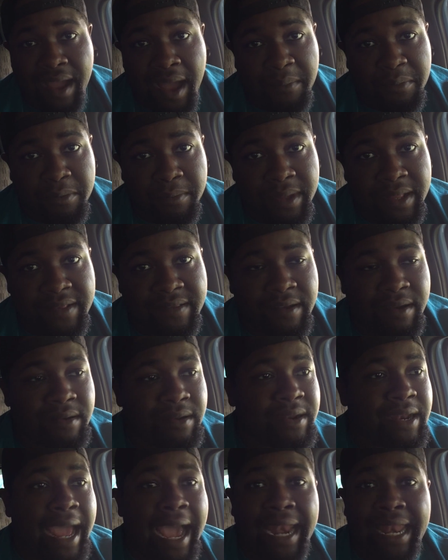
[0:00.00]
of compliments
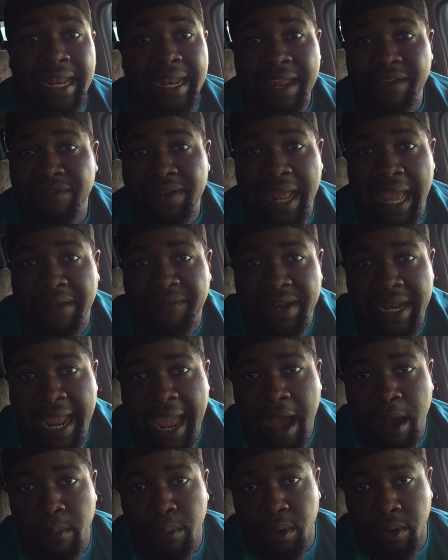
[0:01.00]
on it. I didn't even have
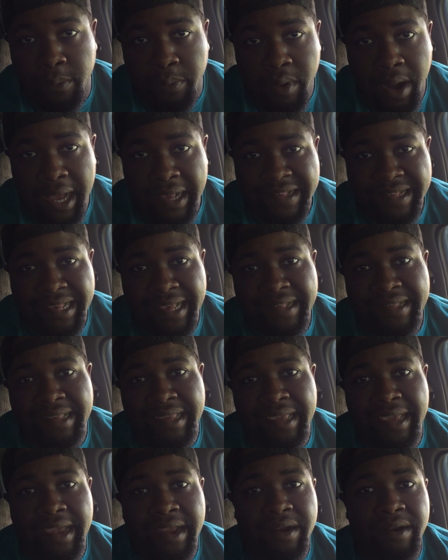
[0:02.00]
any outboard
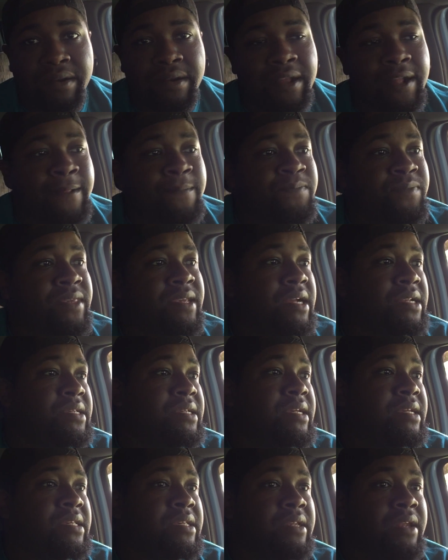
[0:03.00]
processing gear,
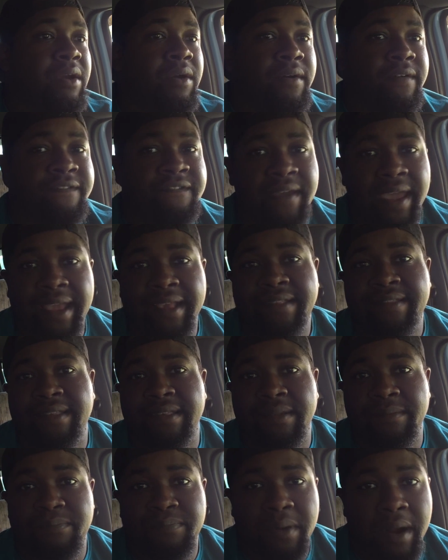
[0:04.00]
such as, you know,
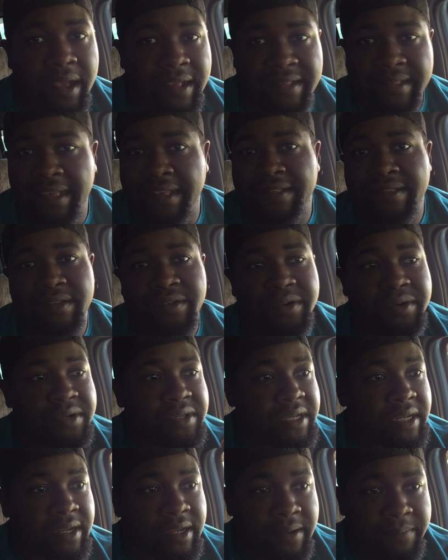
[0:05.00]
effects and
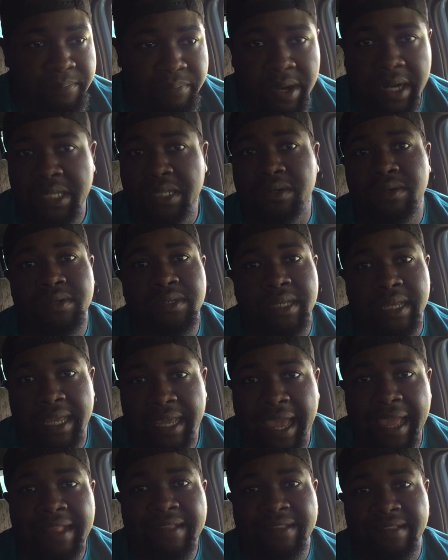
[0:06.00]
processors and compressors
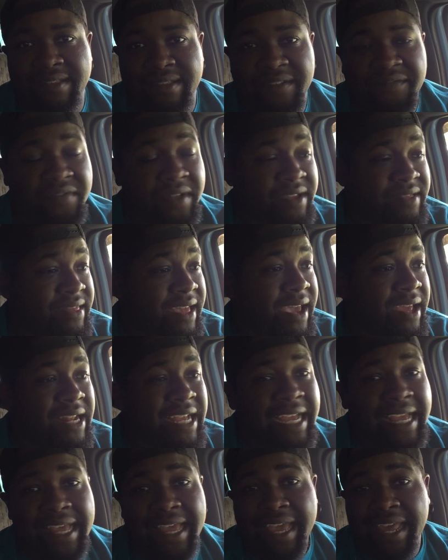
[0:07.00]
and gates and stuff like
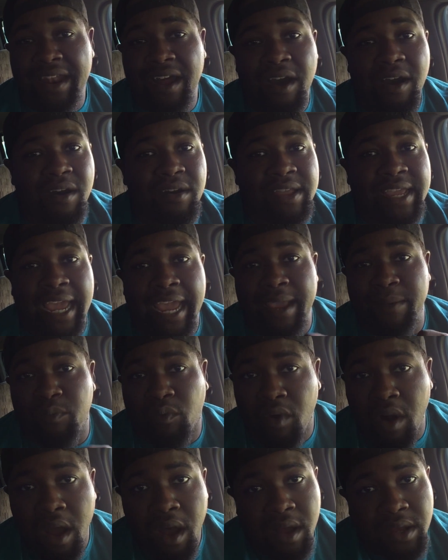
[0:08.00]
that. It all
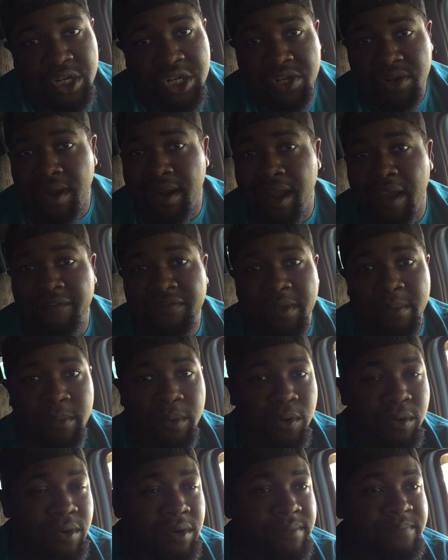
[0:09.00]
came raw, straight off the
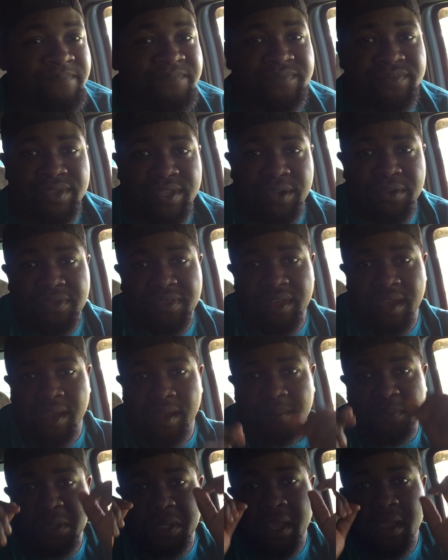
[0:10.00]
board, 2
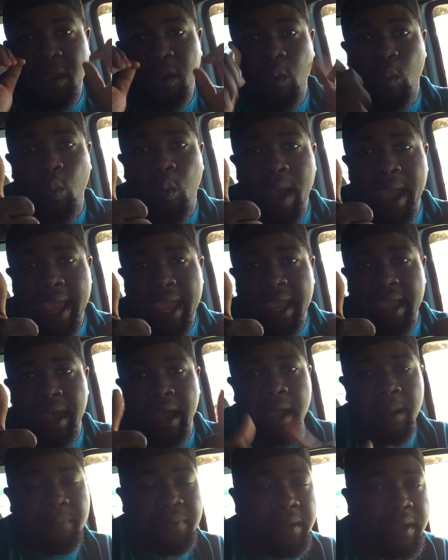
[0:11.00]
thumbs, way
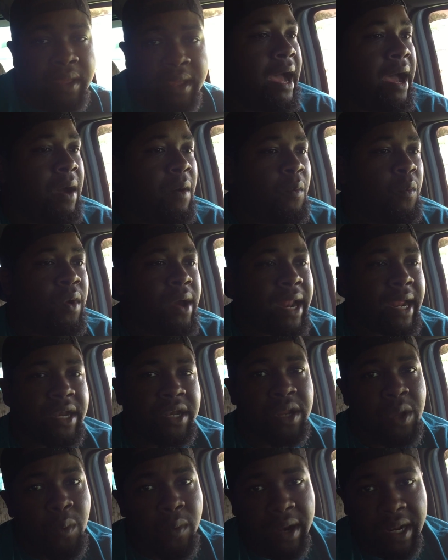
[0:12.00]
up. What
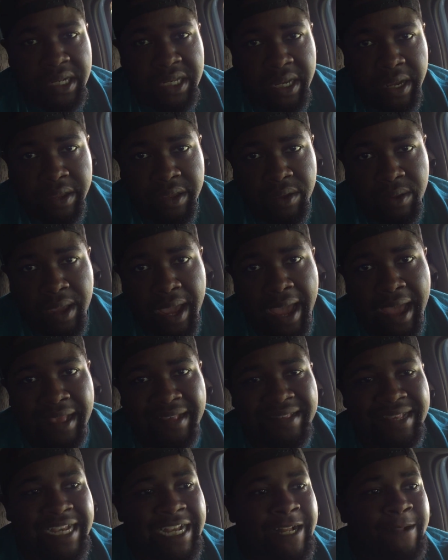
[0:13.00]
I do want to tell you
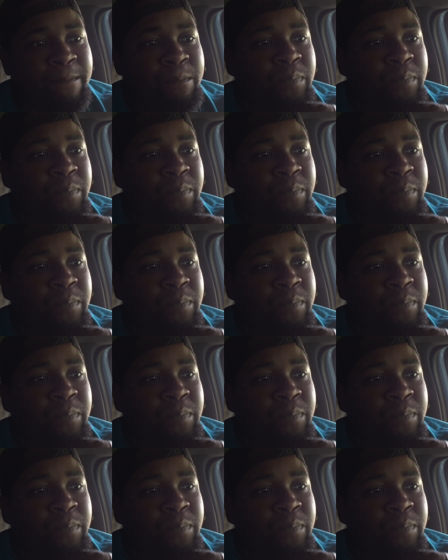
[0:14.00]
guys,